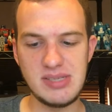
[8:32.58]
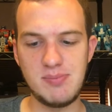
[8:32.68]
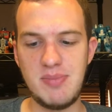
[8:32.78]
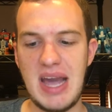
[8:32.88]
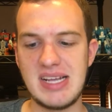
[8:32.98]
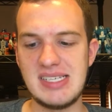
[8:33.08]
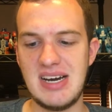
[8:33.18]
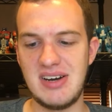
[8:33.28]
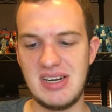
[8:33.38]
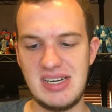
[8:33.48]
backed
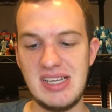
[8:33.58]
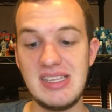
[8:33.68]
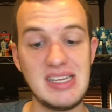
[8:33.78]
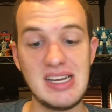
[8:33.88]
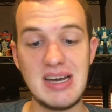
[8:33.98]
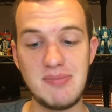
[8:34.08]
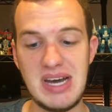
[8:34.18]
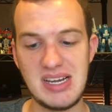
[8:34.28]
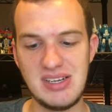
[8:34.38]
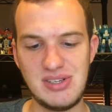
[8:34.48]
out on it. And then I got
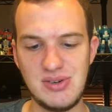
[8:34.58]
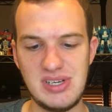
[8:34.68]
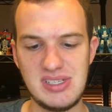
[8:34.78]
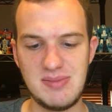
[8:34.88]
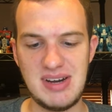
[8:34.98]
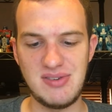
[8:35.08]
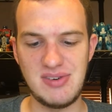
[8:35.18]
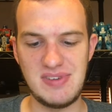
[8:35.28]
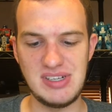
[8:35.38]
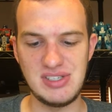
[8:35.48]
back into toys about
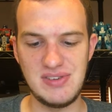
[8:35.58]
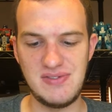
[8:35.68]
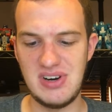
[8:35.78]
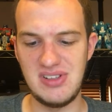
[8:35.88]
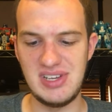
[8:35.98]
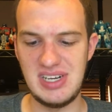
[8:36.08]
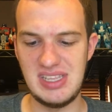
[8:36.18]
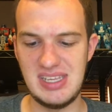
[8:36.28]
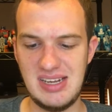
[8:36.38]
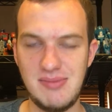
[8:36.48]
Revenge of the Fallen,
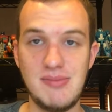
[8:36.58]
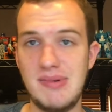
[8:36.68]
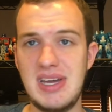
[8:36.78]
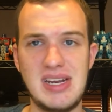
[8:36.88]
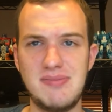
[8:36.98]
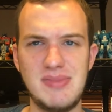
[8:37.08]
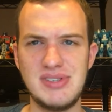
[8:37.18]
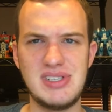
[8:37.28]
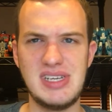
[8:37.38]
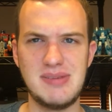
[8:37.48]
and
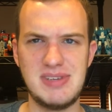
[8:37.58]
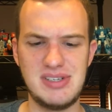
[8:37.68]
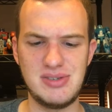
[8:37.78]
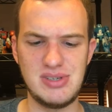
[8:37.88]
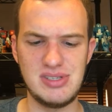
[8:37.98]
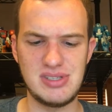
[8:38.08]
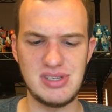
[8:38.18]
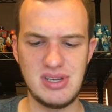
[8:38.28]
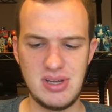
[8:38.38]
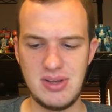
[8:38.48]
most of the animated
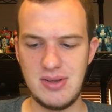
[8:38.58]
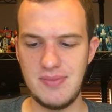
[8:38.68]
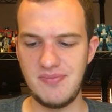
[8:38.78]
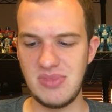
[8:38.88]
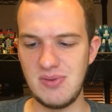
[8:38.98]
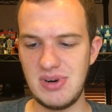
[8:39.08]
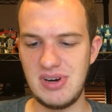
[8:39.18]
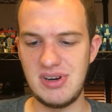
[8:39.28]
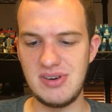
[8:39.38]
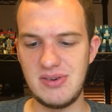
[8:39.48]
toys
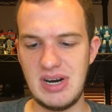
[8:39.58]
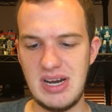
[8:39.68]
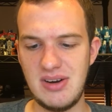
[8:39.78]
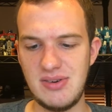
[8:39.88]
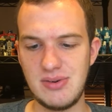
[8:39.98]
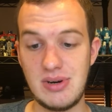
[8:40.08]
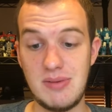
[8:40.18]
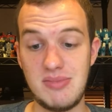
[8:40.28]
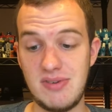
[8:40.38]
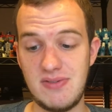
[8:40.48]
weren't around, or
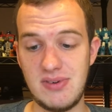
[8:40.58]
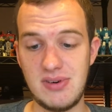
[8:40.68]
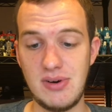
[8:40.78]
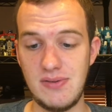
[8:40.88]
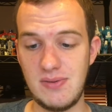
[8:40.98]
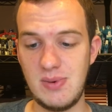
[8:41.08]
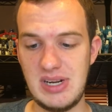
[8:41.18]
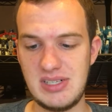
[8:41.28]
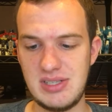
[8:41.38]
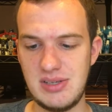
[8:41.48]
I
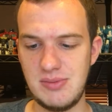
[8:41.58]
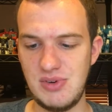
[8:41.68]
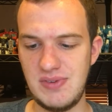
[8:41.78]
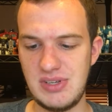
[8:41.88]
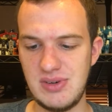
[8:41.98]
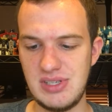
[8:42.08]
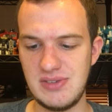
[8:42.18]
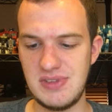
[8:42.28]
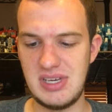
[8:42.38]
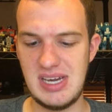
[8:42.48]
went to the movie toys
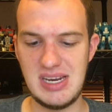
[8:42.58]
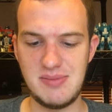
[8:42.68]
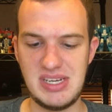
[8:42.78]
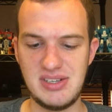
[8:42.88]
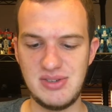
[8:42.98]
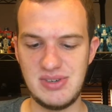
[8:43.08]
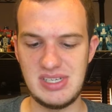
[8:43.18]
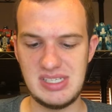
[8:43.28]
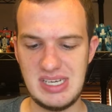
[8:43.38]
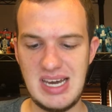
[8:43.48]
over the animated
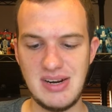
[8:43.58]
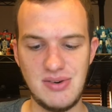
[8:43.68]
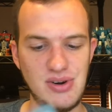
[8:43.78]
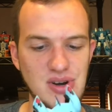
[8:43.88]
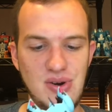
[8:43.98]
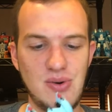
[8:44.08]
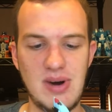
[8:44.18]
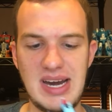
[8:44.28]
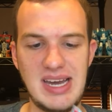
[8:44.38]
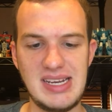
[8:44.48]
toys. I don't know
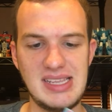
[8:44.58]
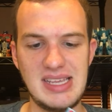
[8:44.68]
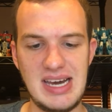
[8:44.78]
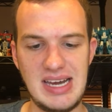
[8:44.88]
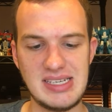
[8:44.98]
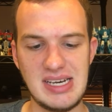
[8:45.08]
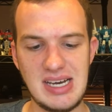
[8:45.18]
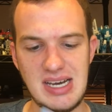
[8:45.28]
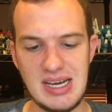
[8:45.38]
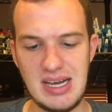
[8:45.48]
why I did that.
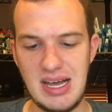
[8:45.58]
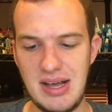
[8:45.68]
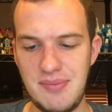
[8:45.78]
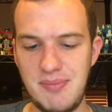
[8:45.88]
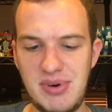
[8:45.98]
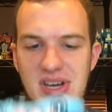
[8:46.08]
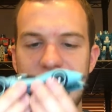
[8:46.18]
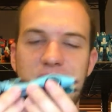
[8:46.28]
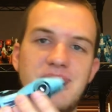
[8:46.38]
But